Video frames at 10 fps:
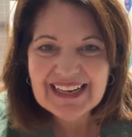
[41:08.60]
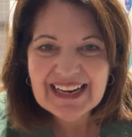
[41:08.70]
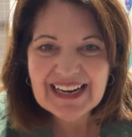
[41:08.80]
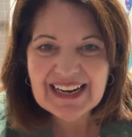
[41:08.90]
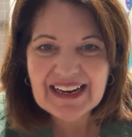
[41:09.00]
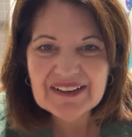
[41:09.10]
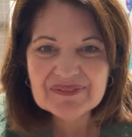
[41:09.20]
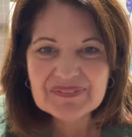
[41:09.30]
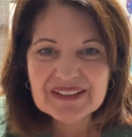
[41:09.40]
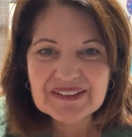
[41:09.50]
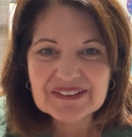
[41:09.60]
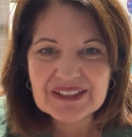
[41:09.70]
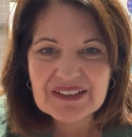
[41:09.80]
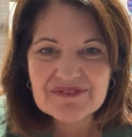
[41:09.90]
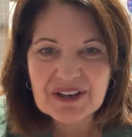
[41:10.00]
You're
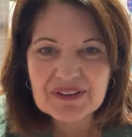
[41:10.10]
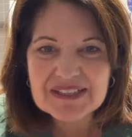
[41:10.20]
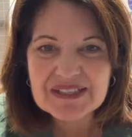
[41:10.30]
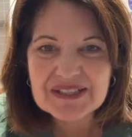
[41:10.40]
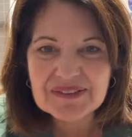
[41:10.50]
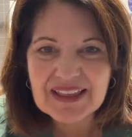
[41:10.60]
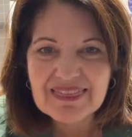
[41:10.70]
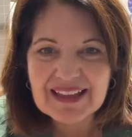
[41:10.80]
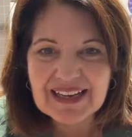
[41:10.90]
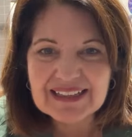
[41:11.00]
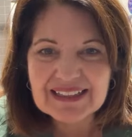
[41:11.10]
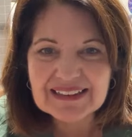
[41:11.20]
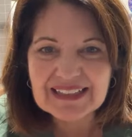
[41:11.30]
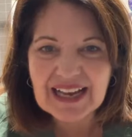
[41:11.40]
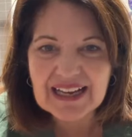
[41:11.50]
looking forward to doing that
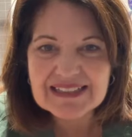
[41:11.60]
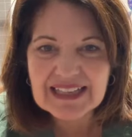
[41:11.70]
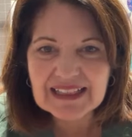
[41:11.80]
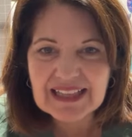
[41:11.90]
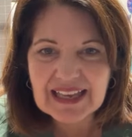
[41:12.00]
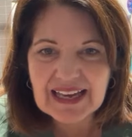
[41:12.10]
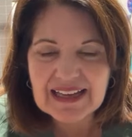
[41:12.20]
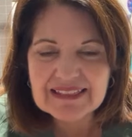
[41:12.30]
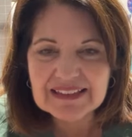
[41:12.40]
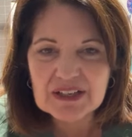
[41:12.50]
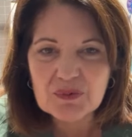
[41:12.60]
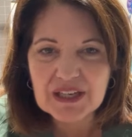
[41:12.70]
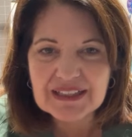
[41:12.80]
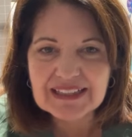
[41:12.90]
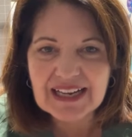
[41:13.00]
class. Kathleen,
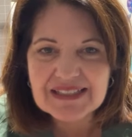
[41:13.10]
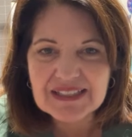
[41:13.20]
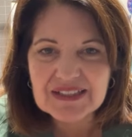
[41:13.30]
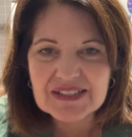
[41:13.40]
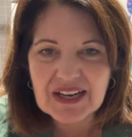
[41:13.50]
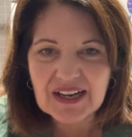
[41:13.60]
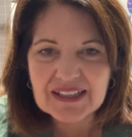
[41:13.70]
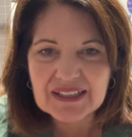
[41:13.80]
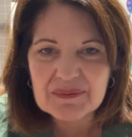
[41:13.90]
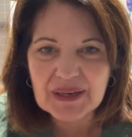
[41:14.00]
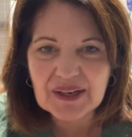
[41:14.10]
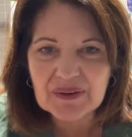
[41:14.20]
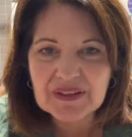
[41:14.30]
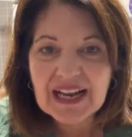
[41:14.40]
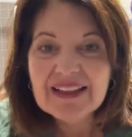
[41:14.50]
what class are you talking about?
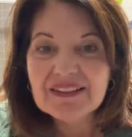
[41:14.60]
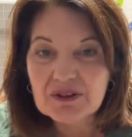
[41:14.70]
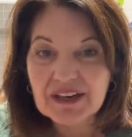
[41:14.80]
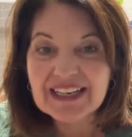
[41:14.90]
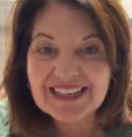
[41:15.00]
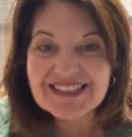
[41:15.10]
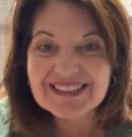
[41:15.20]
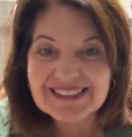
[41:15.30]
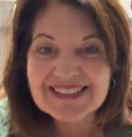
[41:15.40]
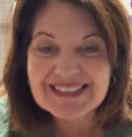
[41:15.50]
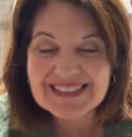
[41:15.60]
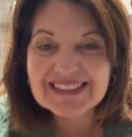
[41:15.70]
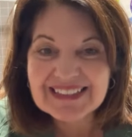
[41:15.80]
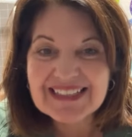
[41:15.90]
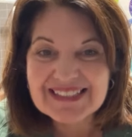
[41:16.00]
The gradations?
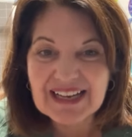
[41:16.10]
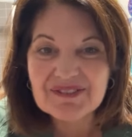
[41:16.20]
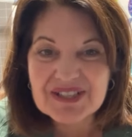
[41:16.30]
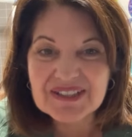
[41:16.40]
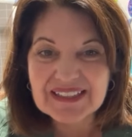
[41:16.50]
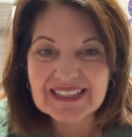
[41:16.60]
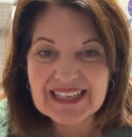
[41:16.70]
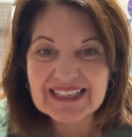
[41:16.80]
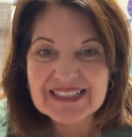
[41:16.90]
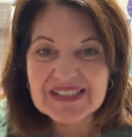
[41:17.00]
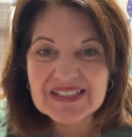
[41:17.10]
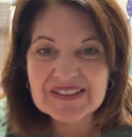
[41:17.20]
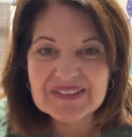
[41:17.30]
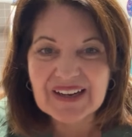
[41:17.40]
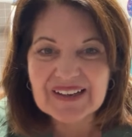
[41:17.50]
Is that what you're going to get
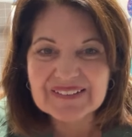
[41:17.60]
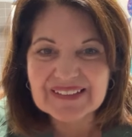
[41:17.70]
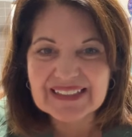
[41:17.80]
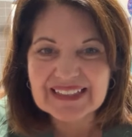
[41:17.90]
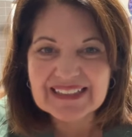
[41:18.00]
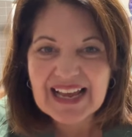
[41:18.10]
into? All right.